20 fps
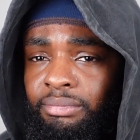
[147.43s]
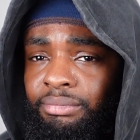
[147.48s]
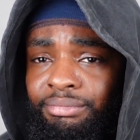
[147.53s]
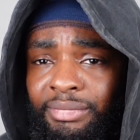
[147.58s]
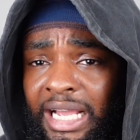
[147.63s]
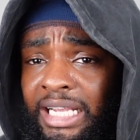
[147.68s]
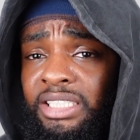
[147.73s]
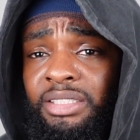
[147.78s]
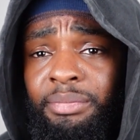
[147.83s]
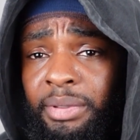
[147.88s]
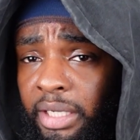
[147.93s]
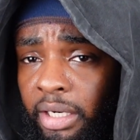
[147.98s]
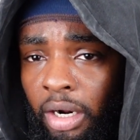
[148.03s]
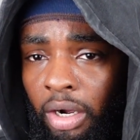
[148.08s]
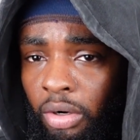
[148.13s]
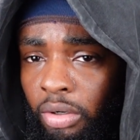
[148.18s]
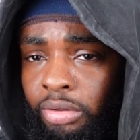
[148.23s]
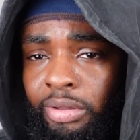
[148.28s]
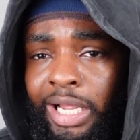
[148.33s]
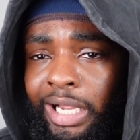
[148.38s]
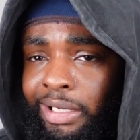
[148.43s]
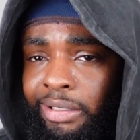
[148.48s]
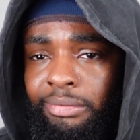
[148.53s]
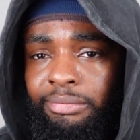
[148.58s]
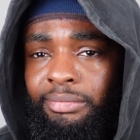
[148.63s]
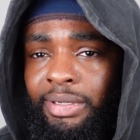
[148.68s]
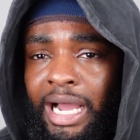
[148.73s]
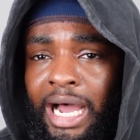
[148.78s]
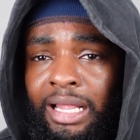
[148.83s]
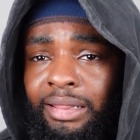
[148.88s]
That's me though. Like
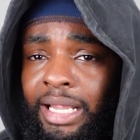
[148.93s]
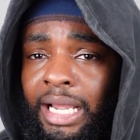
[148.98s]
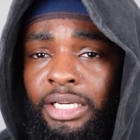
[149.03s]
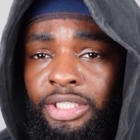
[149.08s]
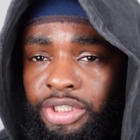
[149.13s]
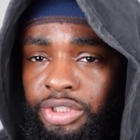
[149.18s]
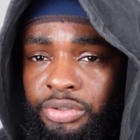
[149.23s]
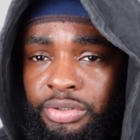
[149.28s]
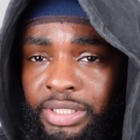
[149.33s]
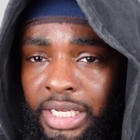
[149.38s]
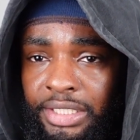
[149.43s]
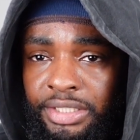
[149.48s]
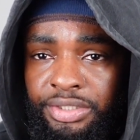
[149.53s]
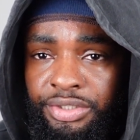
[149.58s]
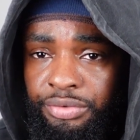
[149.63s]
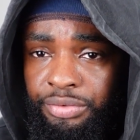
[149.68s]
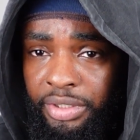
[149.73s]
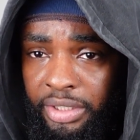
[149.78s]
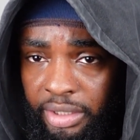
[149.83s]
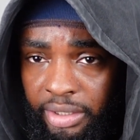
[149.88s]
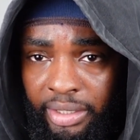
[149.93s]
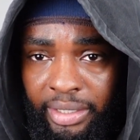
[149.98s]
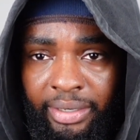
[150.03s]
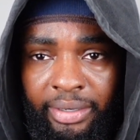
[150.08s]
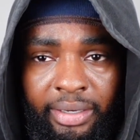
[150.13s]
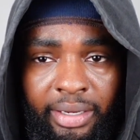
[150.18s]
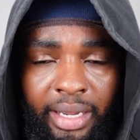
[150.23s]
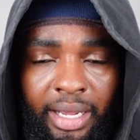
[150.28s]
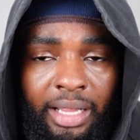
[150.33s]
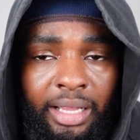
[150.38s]
I like shoes that's
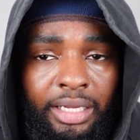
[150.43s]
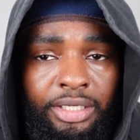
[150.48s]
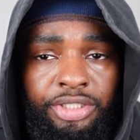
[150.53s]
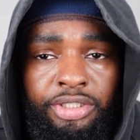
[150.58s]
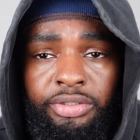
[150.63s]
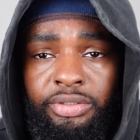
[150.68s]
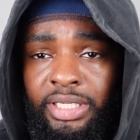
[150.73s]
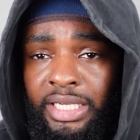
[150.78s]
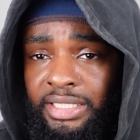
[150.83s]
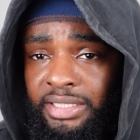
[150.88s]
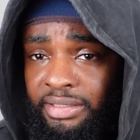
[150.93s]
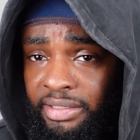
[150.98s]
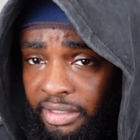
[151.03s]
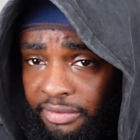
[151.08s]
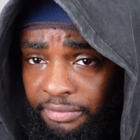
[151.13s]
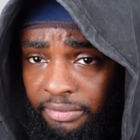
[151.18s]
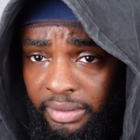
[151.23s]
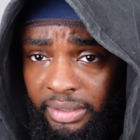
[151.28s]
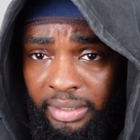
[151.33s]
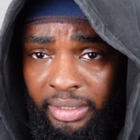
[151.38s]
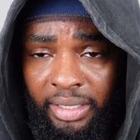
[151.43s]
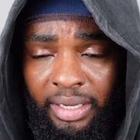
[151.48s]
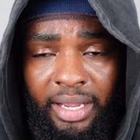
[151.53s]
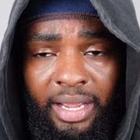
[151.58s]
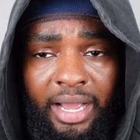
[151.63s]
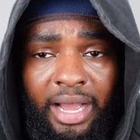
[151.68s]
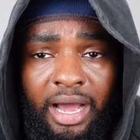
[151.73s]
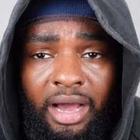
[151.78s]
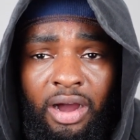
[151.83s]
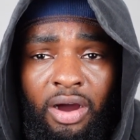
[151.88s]
unique. I like shoes that's different.
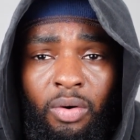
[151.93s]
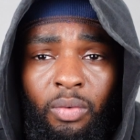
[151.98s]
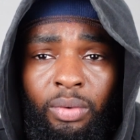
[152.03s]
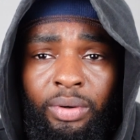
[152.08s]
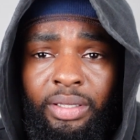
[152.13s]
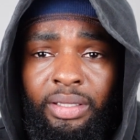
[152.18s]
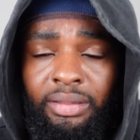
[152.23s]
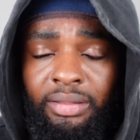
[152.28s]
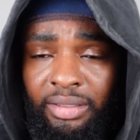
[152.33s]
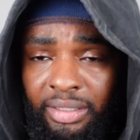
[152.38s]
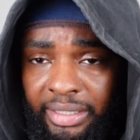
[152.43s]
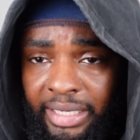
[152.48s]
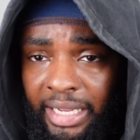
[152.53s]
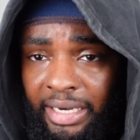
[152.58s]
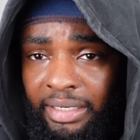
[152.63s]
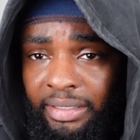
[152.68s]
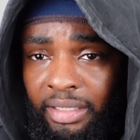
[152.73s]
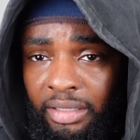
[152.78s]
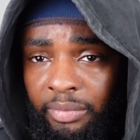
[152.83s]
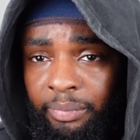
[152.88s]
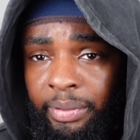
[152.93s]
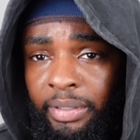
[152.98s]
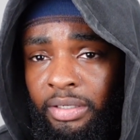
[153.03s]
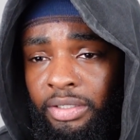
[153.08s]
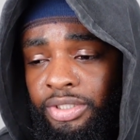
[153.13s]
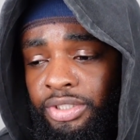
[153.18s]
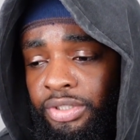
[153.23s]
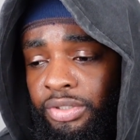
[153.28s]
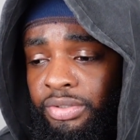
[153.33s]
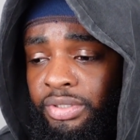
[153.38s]
I don't want to look at another pair
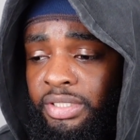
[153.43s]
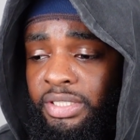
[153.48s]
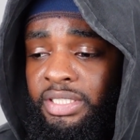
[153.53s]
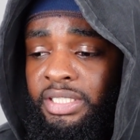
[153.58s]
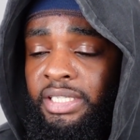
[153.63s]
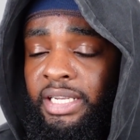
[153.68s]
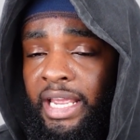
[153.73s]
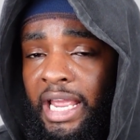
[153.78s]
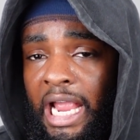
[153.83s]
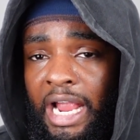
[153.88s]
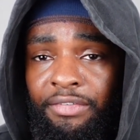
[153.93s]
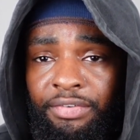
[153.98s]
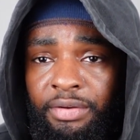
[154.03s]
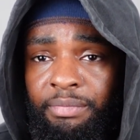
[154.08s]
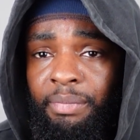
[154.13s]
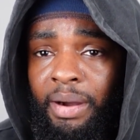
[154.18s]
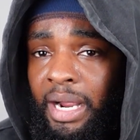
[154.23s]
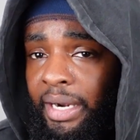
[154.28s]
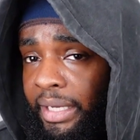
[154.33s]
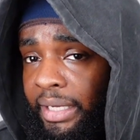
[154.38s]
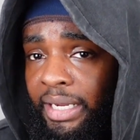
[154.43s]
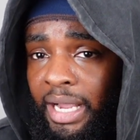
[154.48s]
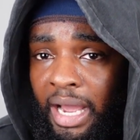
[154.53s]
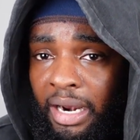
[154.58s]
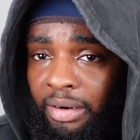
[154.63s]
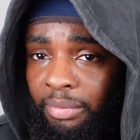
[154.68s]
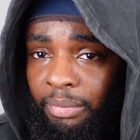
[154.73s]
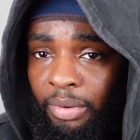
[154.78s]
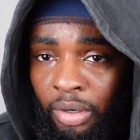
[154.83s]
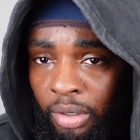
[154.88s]
of shoes and see everybody
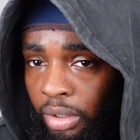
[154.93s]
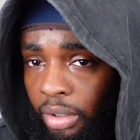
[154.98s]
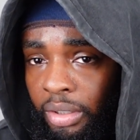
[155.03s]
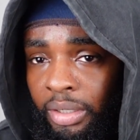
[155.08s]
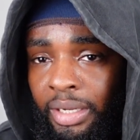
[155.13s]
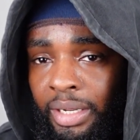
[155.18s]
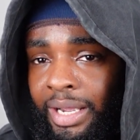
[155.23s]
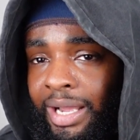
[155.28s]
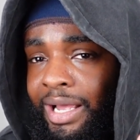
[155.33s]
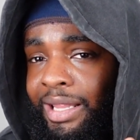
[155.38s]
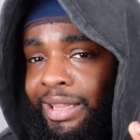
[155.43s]
got them on.